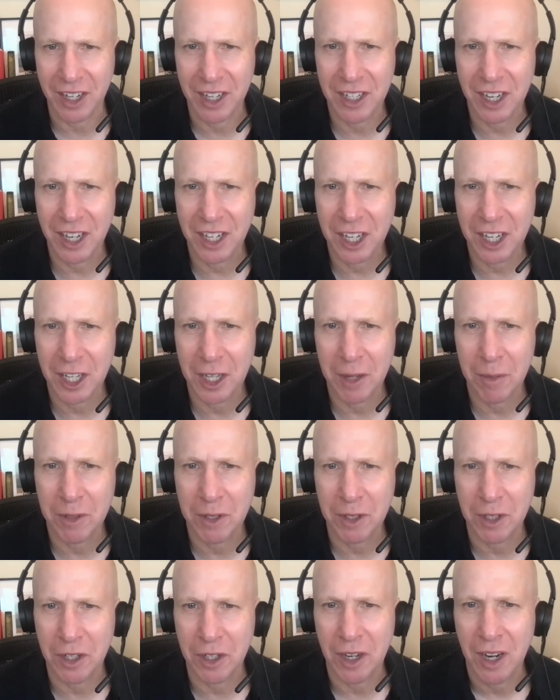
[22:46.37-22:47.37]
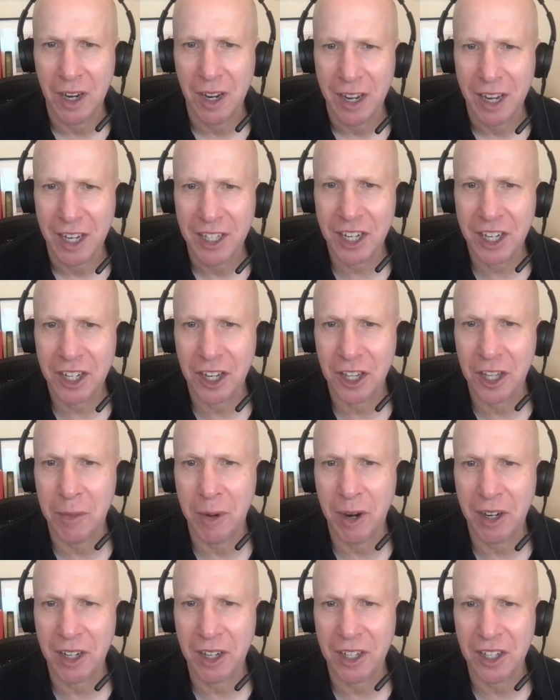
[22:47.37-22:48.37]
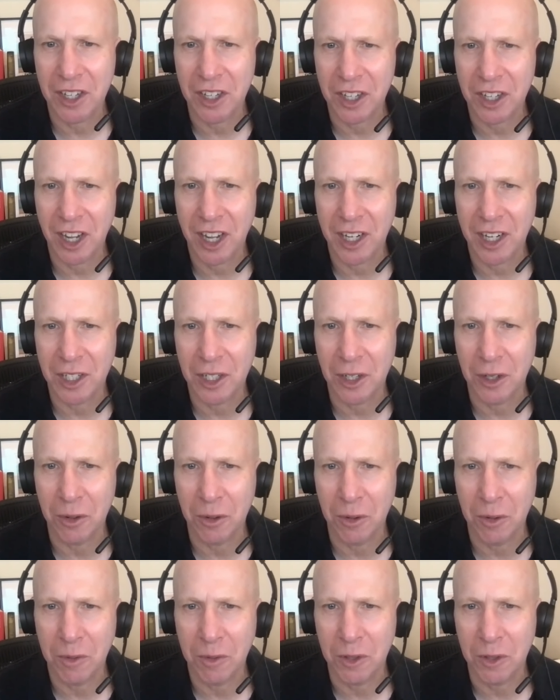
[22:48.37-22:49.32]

He's asking them to he's asking the American society to